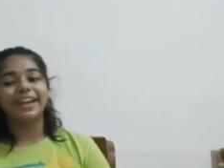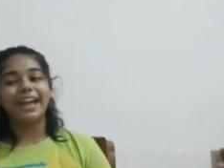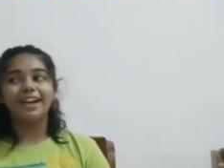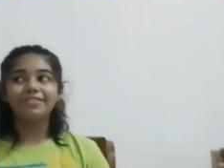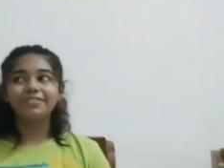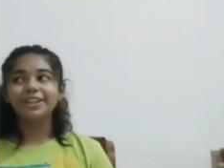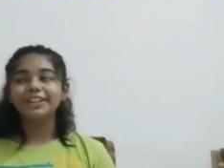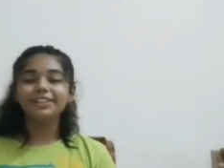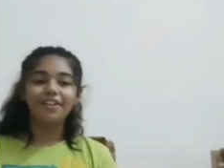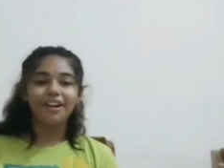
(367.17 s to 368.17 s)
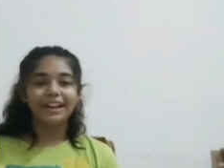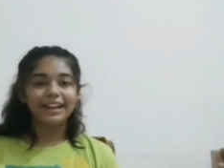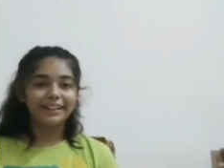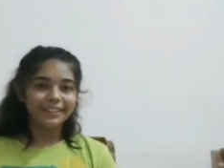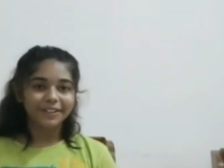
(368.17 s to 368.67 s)
every toy
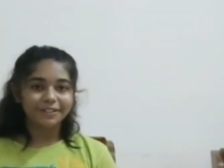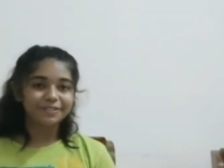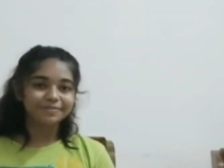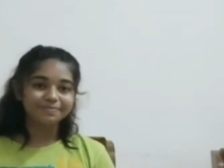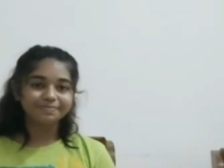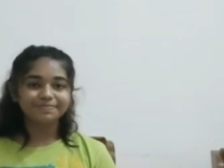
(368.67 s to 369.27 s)
at home.